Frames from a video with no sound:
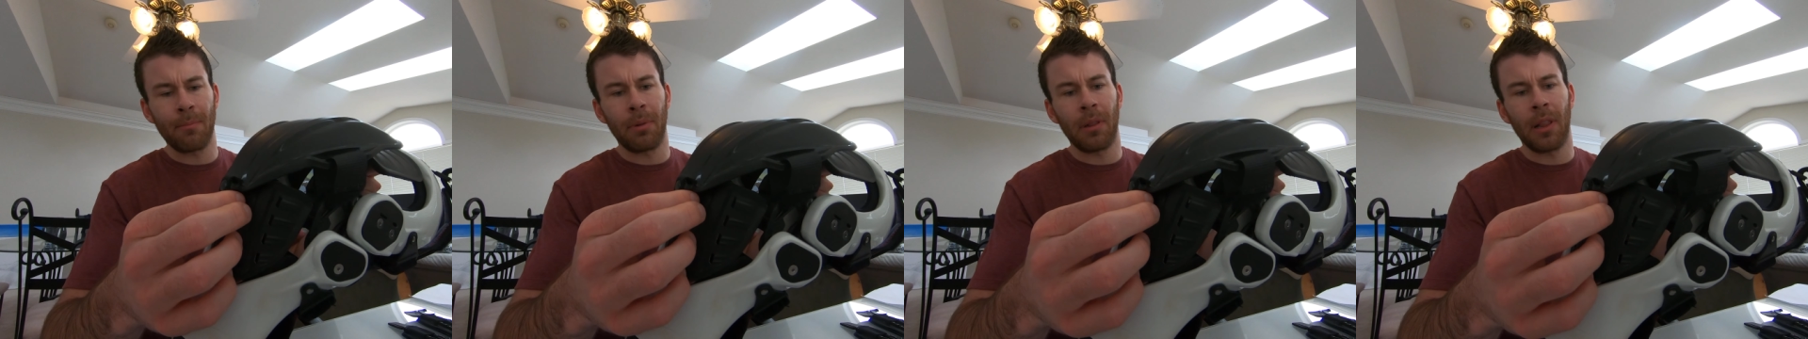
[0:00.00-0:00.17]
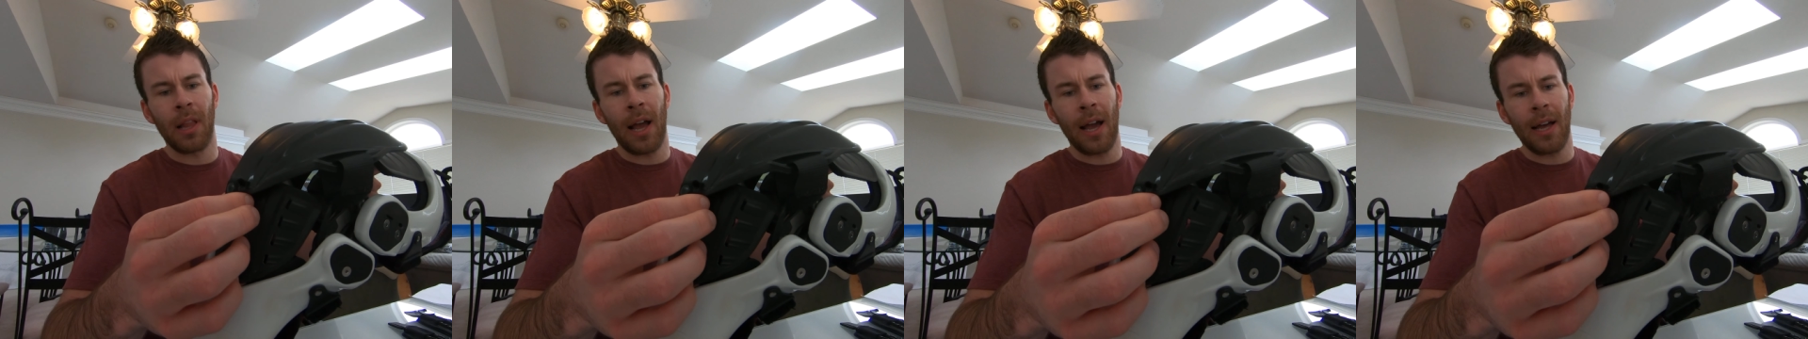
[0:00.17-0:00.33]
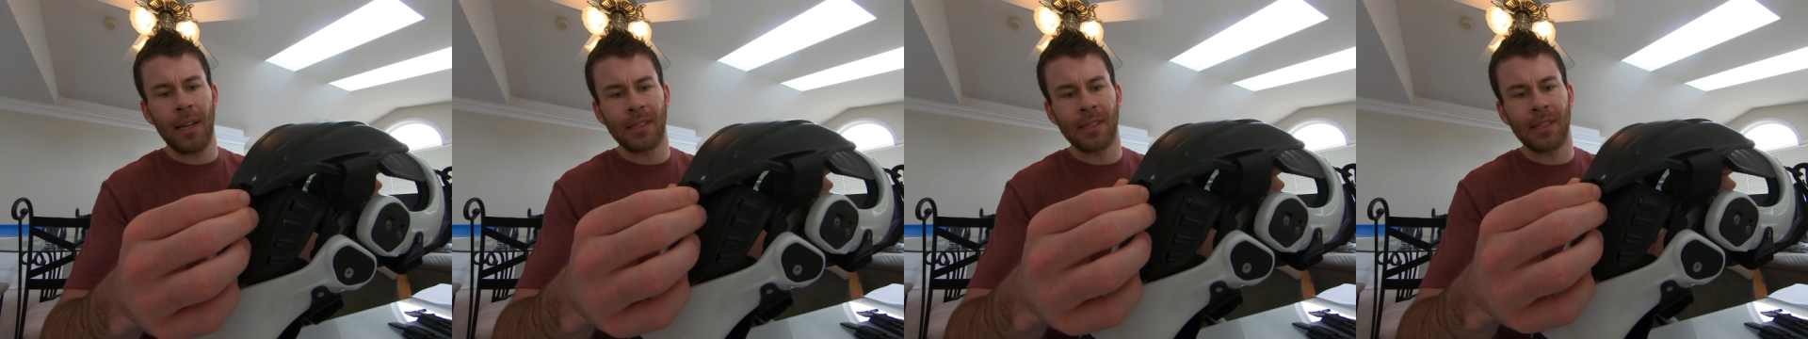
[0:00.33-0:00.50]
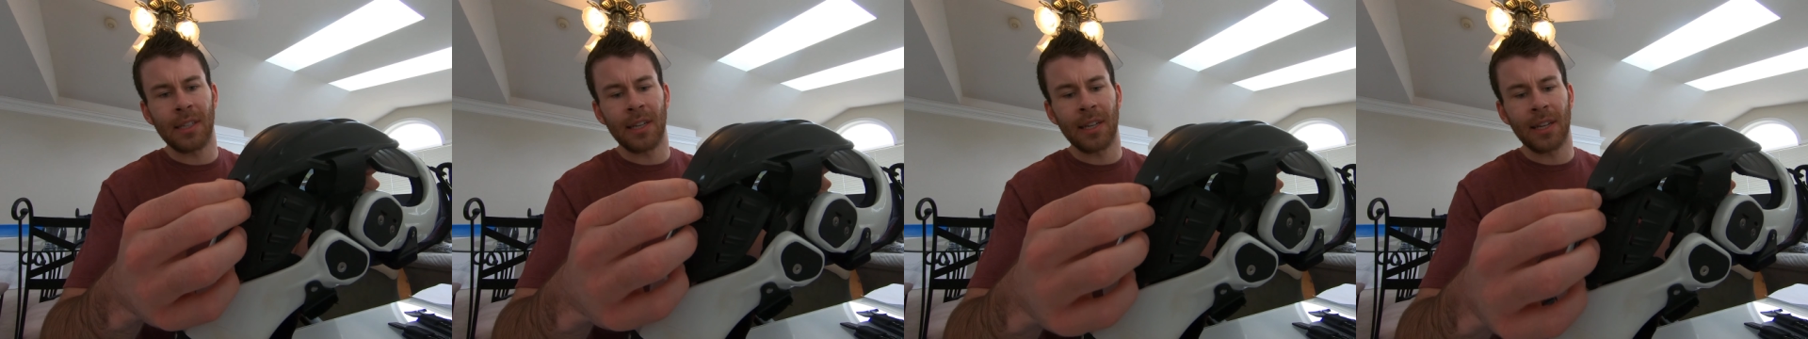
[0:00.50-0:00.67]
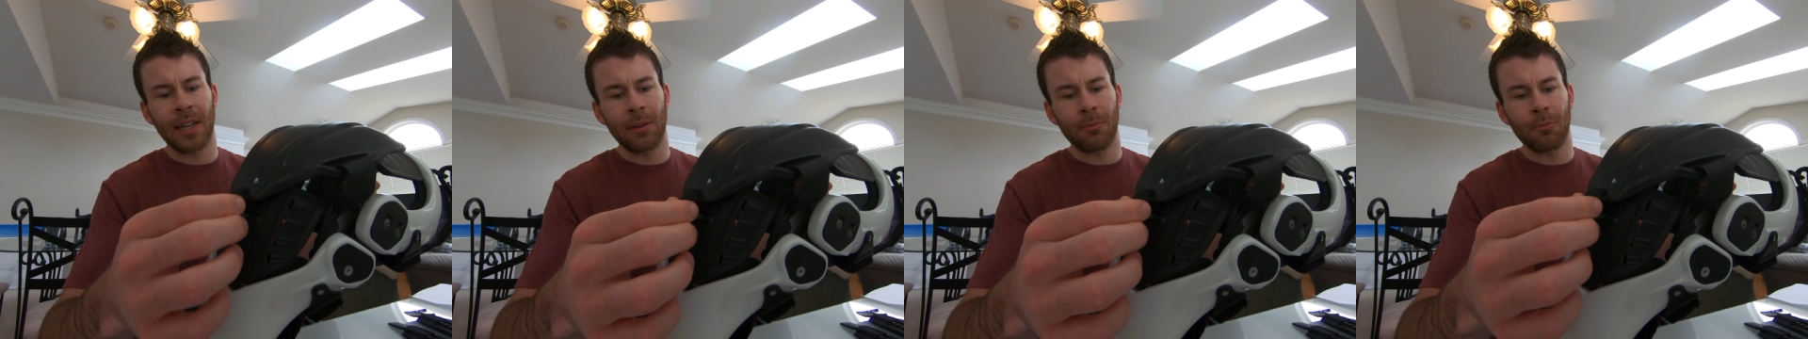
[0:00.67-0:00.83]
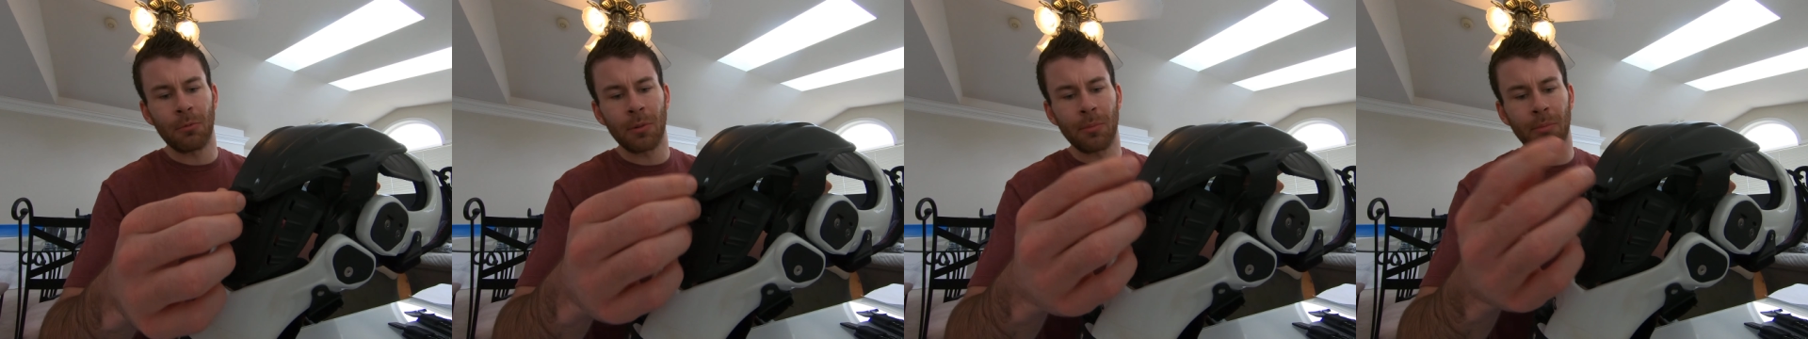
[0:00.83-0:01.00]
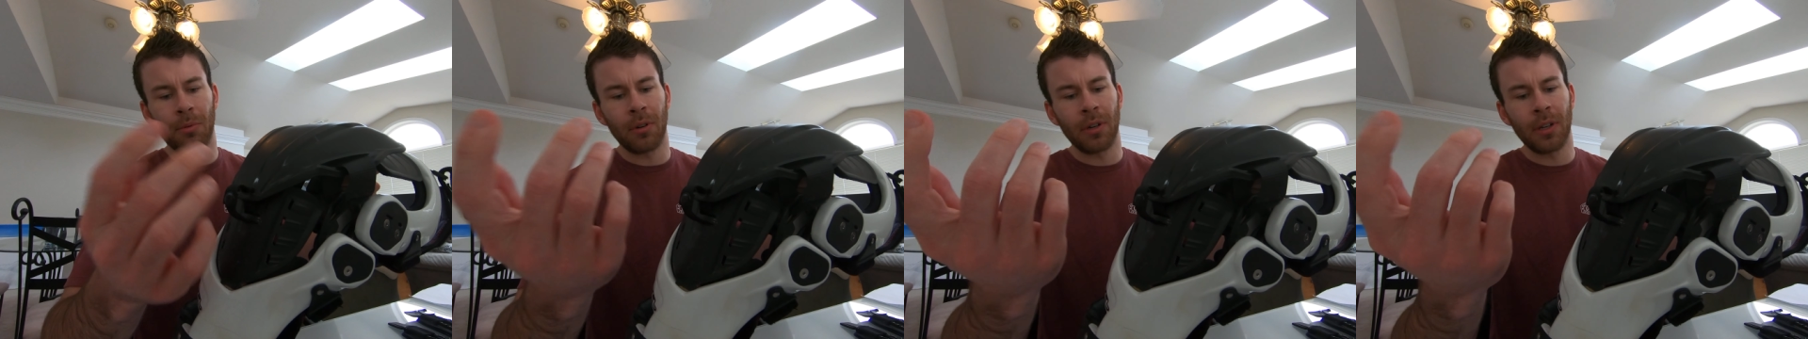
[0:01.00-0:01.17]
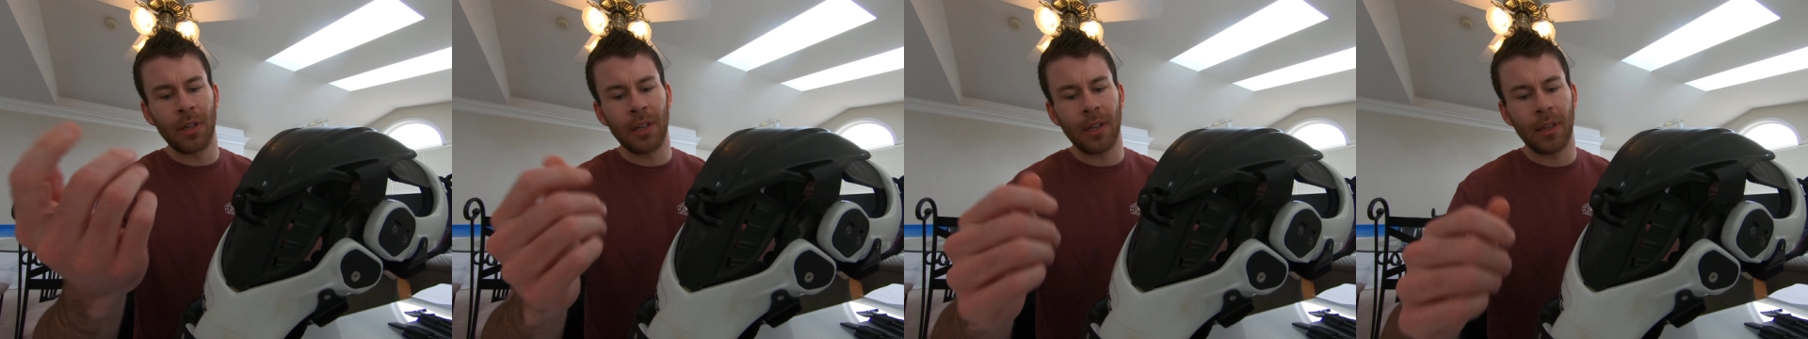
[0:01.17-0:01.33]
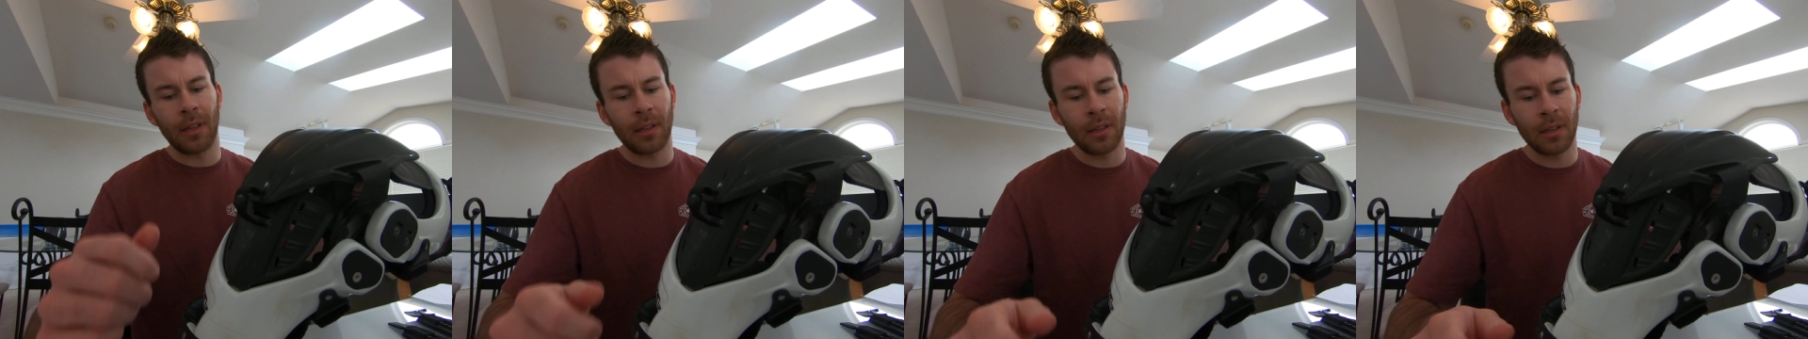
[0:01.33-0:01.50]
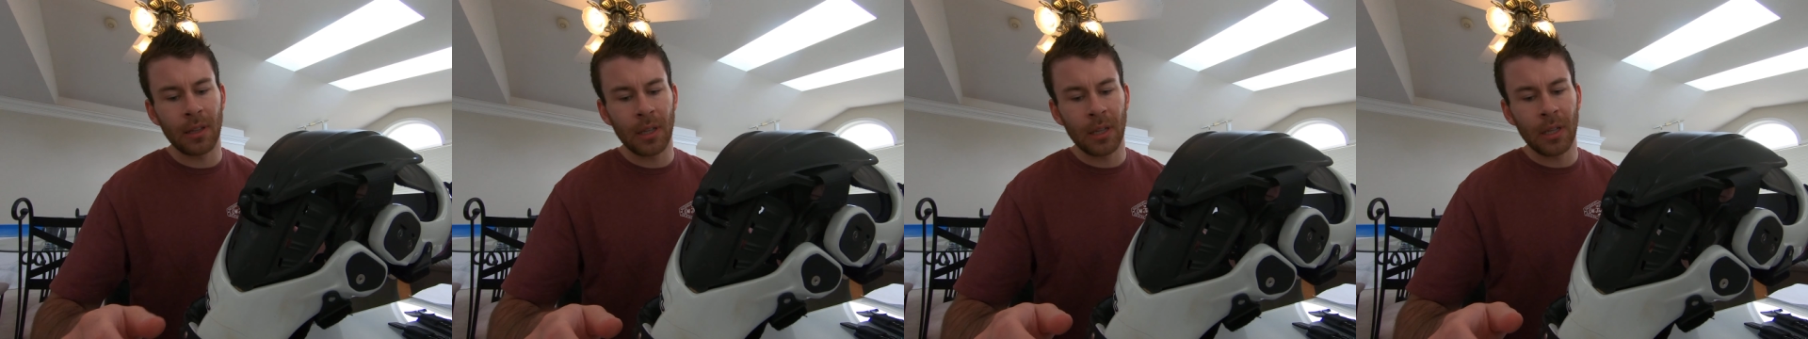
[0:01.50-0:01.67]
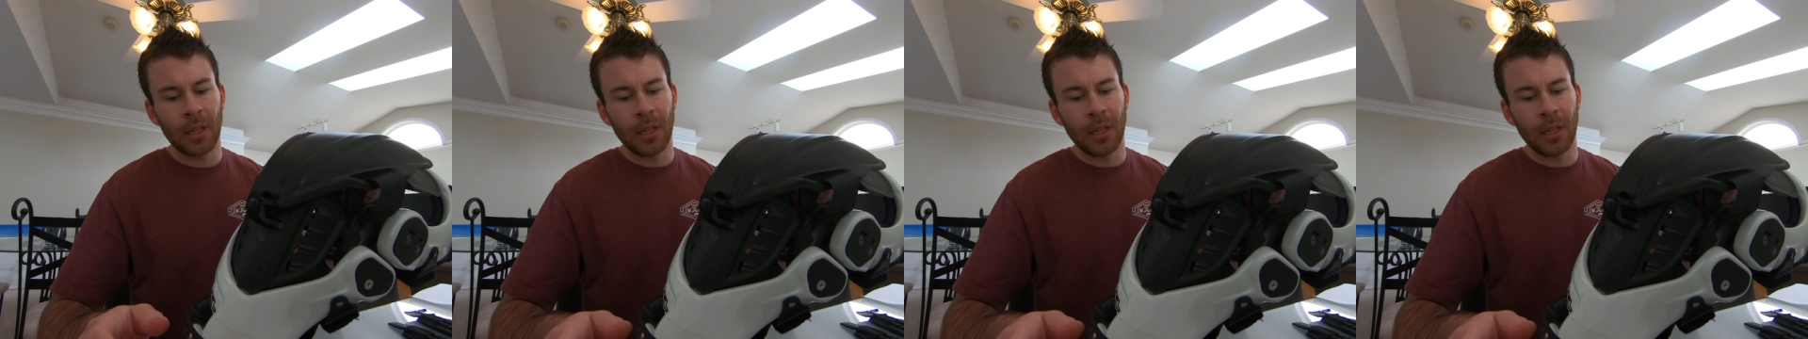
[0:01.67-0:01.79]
plastic and were pretty,